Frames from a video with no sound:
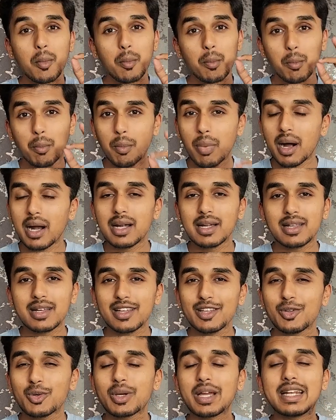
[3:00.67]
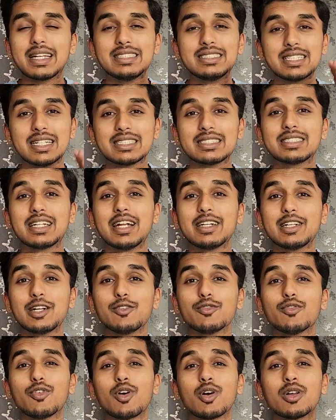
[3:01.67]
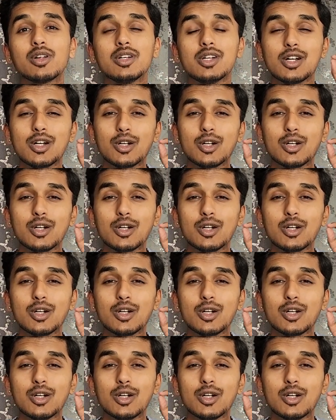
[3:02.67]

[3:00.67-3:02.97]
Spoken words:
but you can just get it for